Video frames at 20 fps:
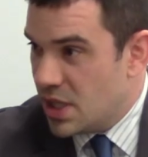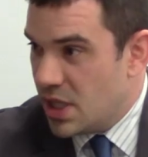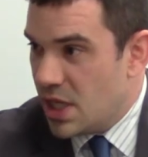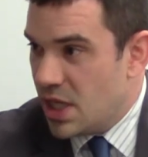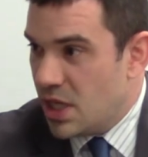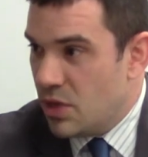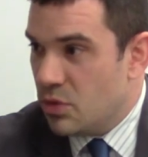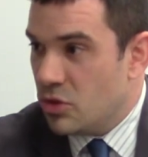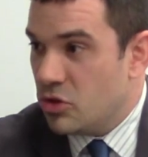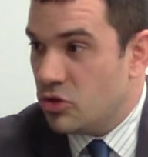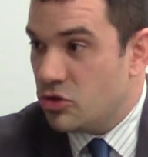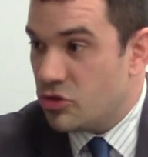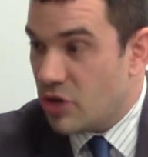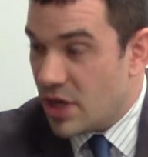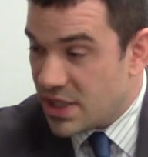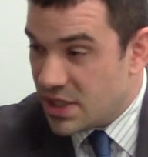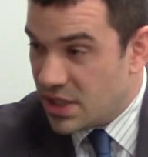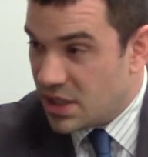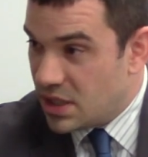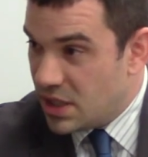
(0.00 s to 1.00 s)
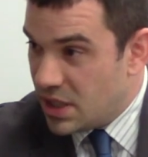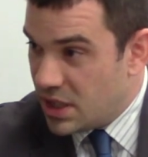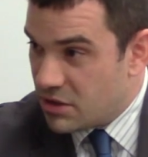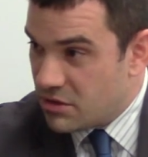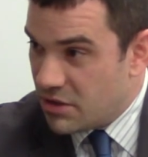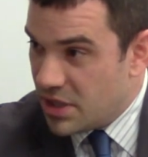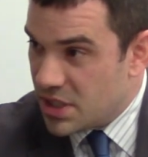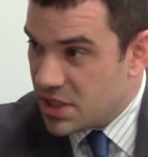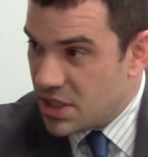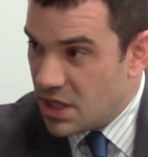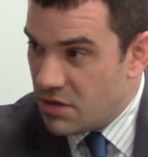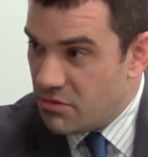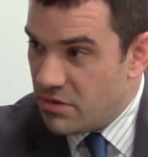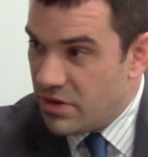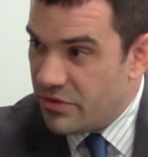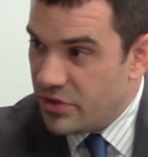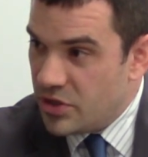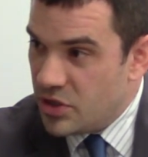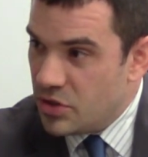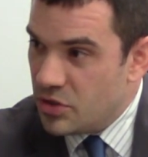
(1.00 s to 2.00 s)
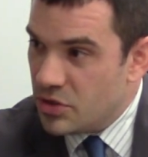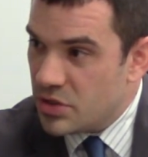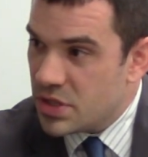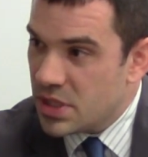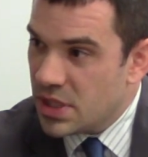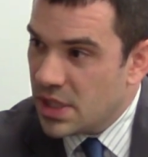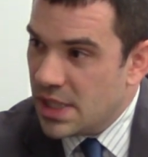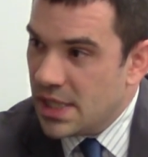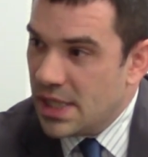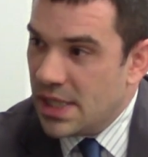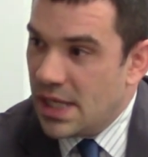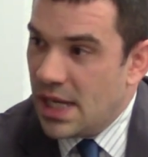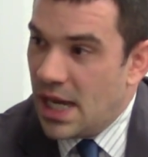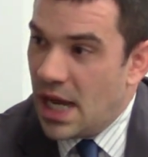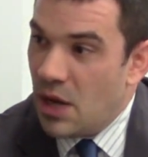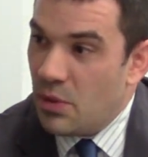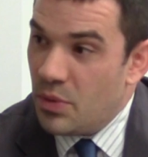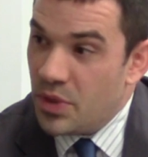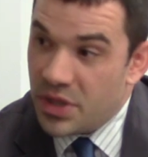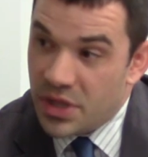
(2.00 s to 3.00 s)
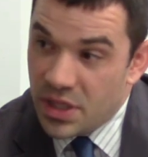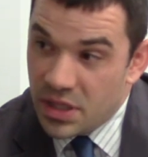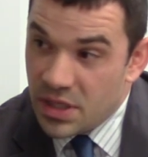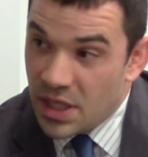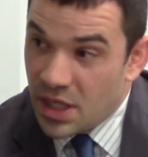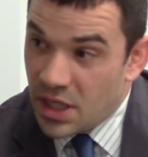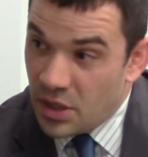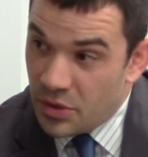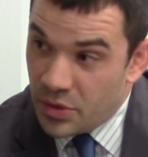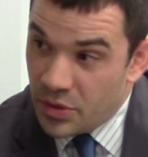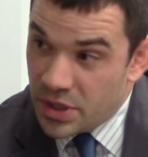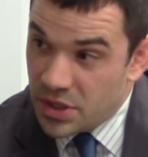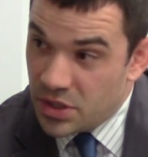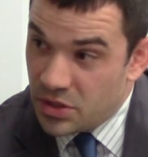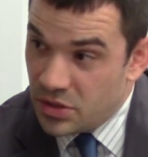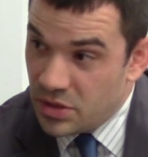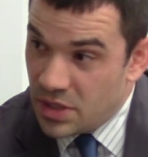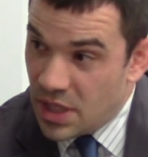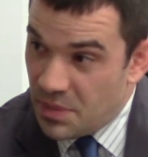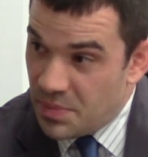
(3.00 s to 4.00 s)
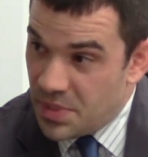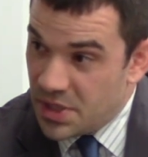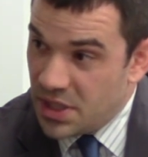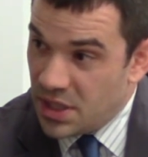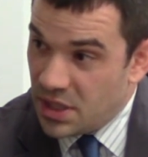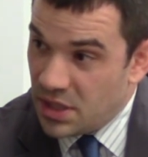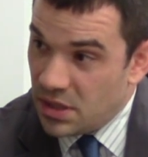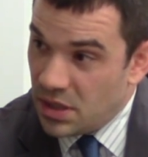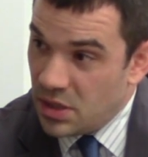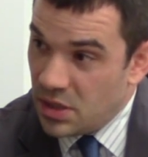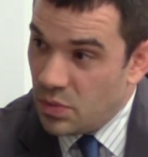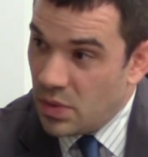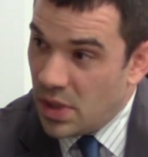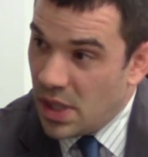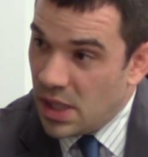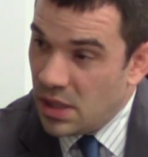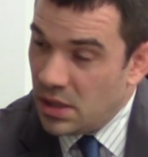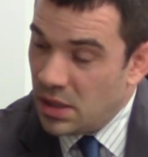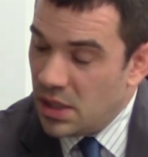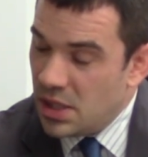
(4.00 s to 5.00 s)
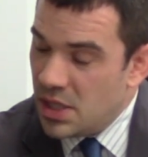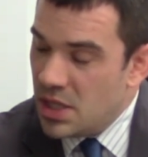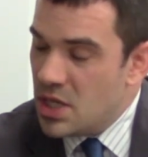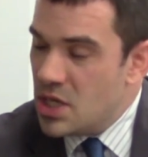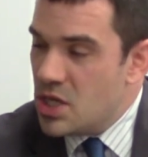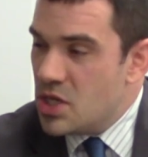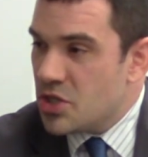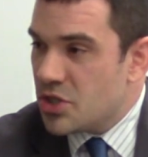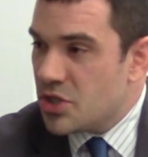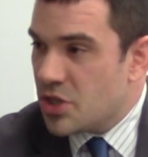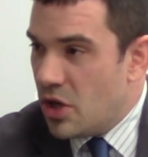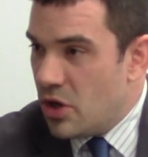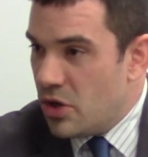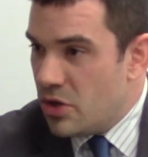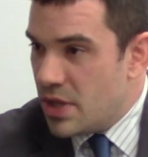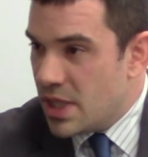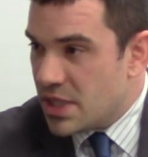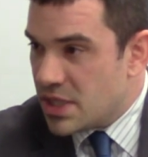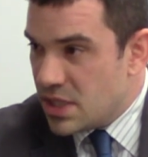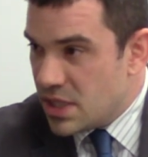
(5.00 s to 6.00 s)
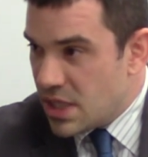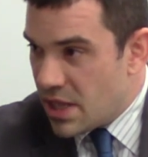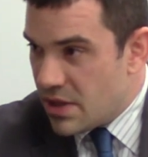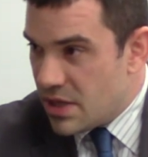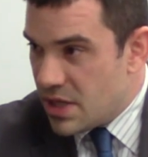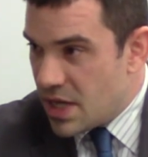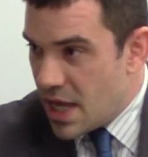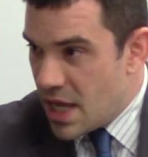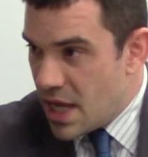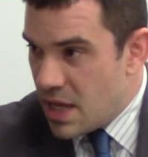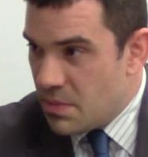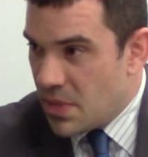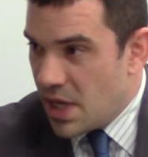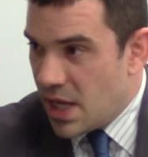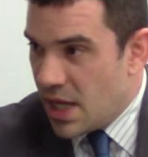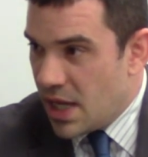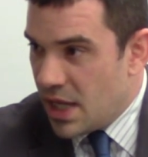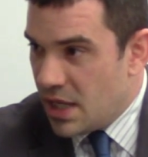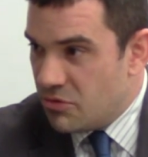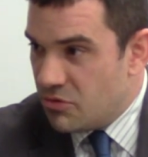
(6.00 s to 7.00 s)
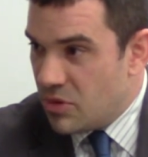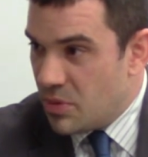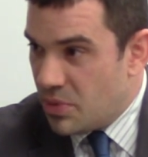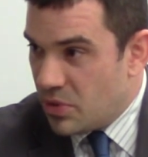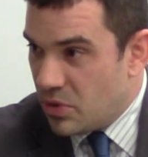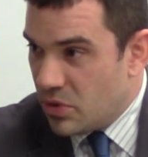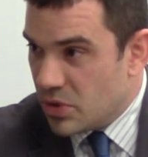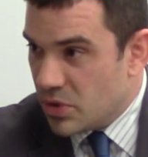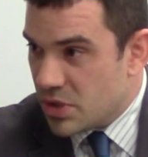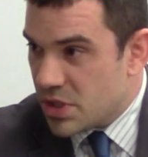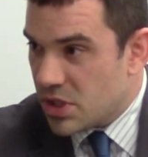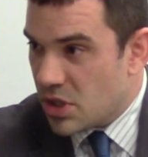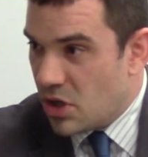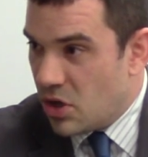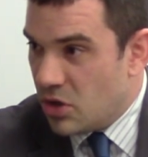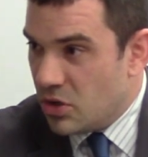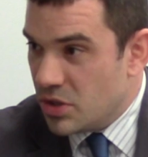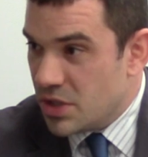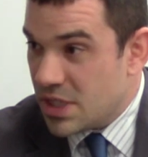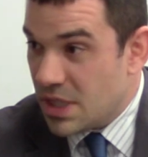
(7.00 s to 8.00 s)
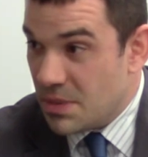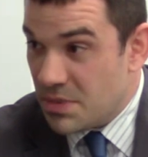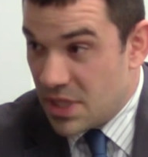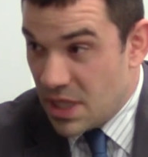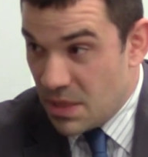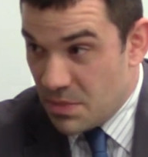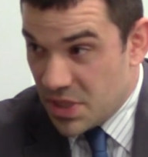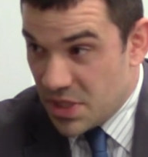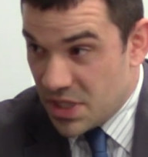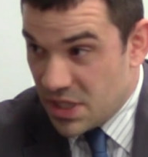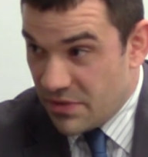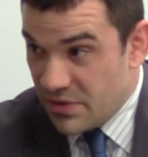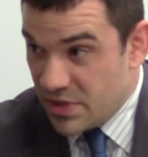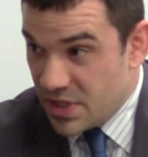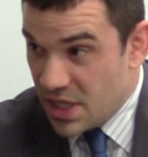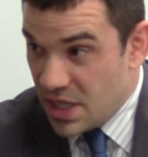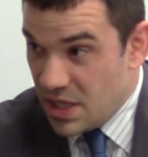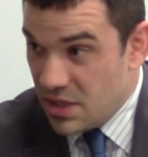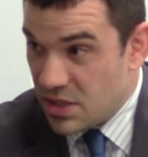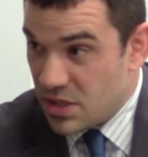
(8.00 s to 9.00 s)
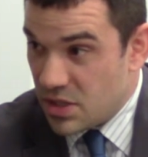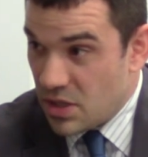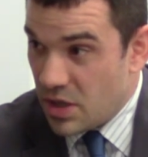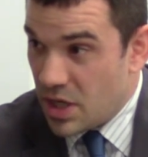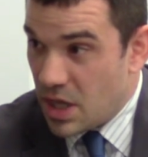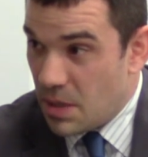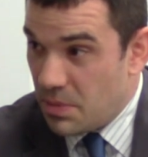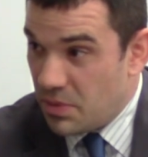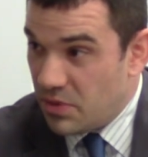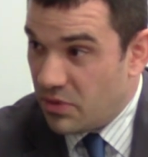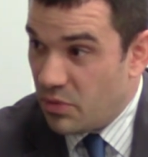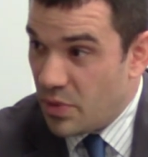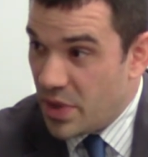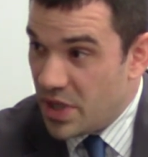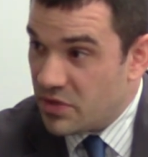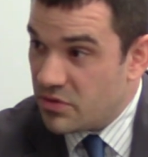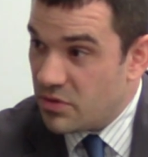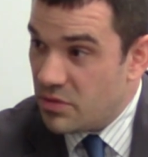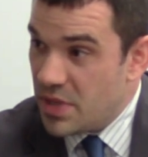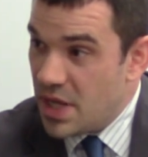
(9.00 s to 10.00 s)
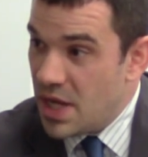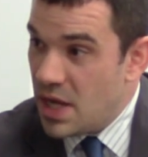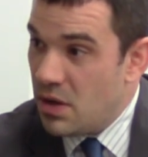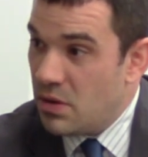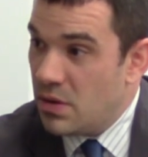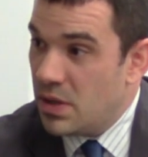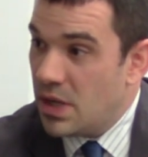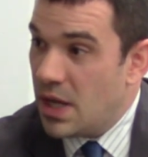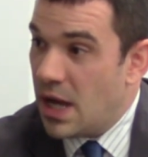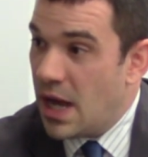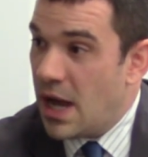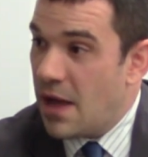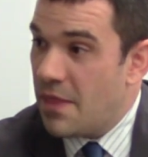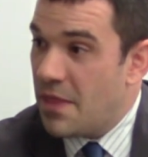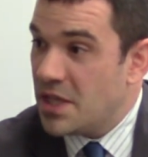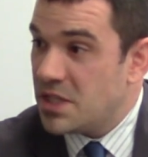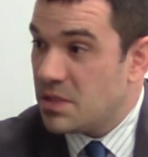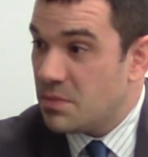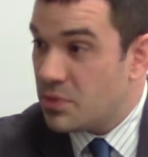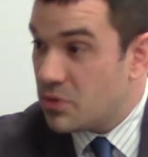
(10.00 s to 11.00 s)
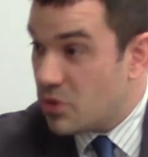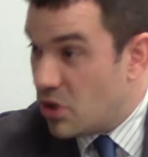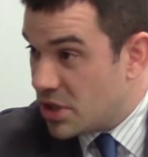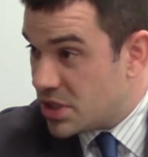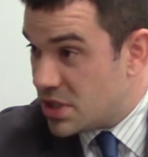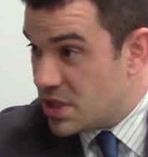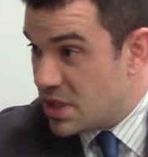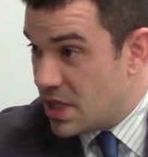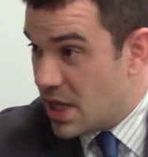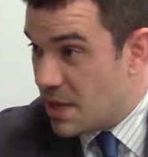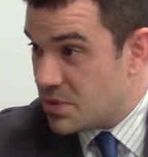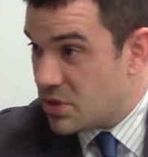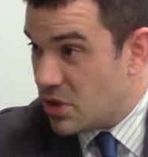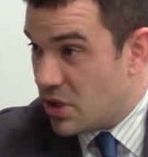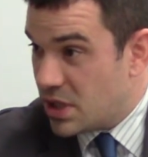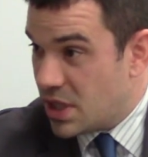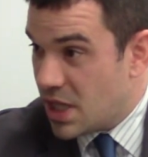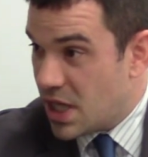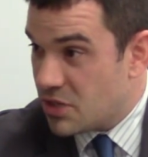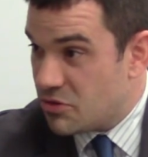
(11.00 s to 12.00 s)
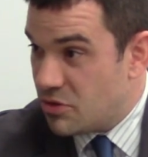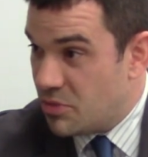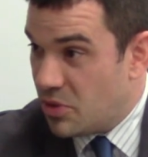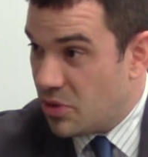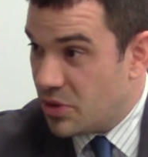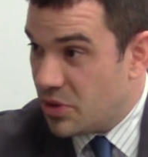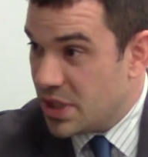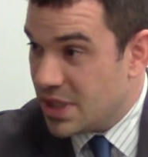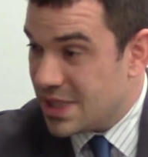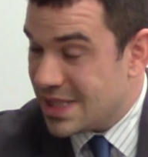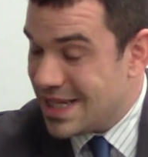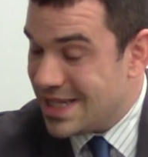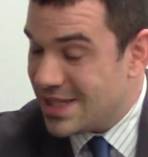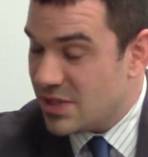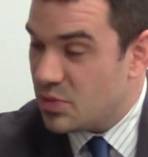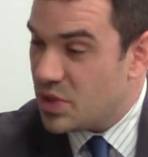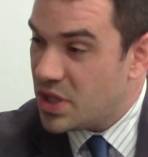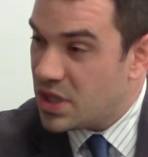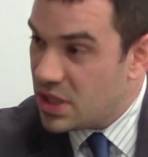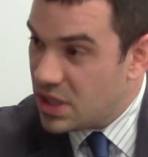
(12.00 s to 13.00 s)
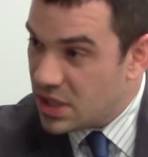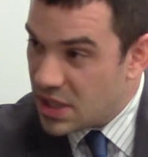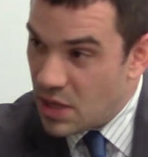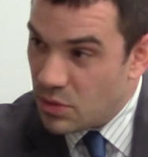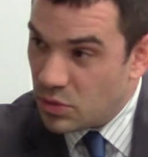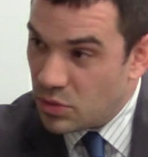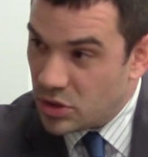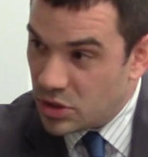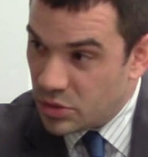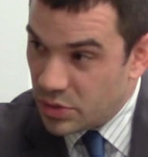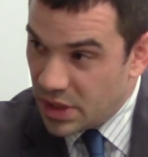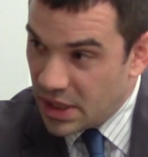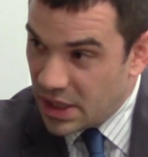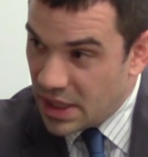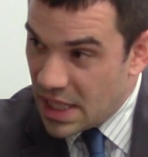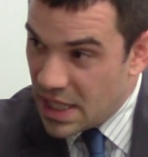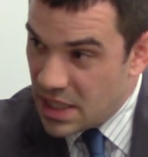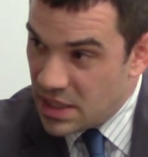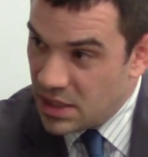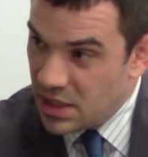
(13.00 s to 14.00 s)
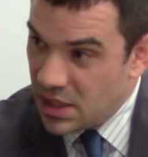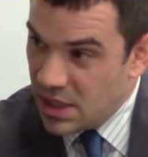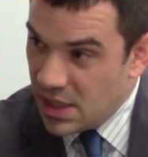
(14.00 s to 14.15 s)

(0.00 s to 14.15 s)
It will drastically increase their revenues. We think they're going to do that particularly well. So that's another name. It reports on September 17th, so a couple of weeks from now. They surprised to the upside last reporting season. We think they will do it again.